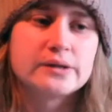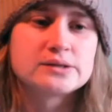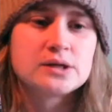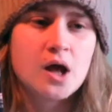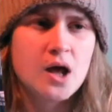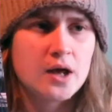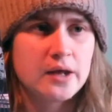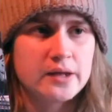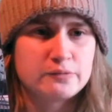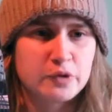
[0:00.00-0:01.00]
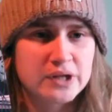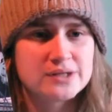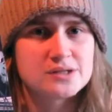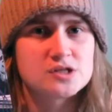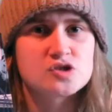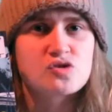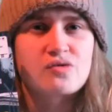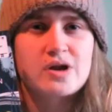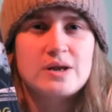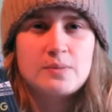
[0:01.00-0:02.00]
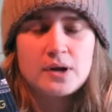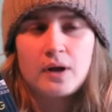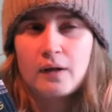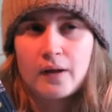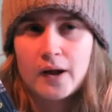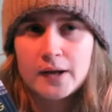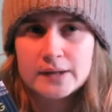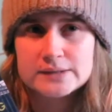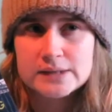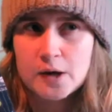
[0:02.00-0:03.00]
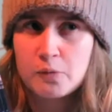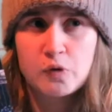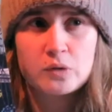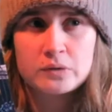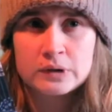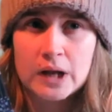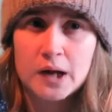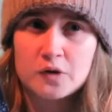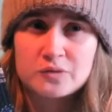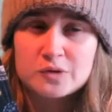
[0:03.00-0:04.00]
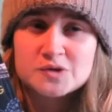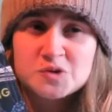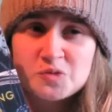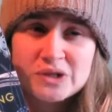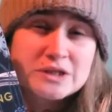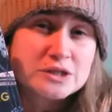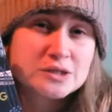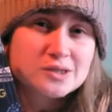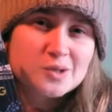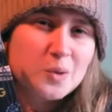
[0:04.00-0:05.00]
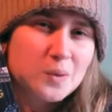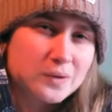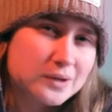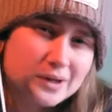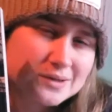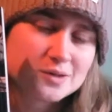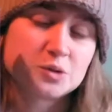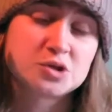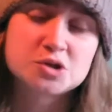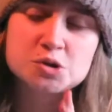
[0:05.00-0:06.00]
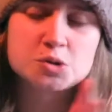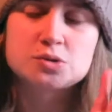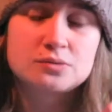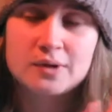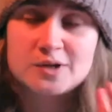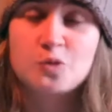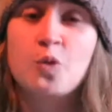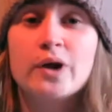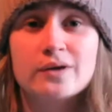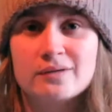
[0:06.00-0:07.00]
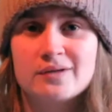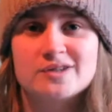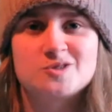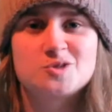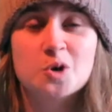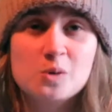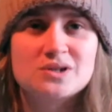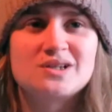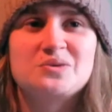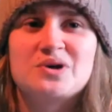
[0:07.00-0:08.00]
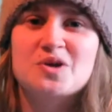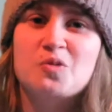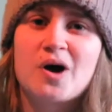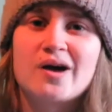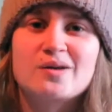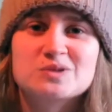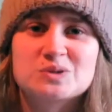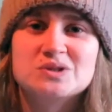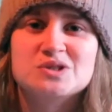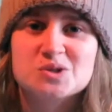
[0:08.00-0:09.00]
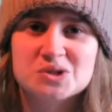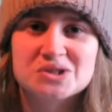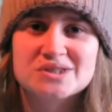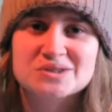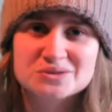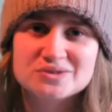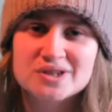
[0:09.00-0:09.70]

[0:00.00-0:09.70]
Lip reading: it's in places it's creepy, it's like a book that like crawls up into your soul, and it's weird, it's totally weird, but I absolutely adored it and loved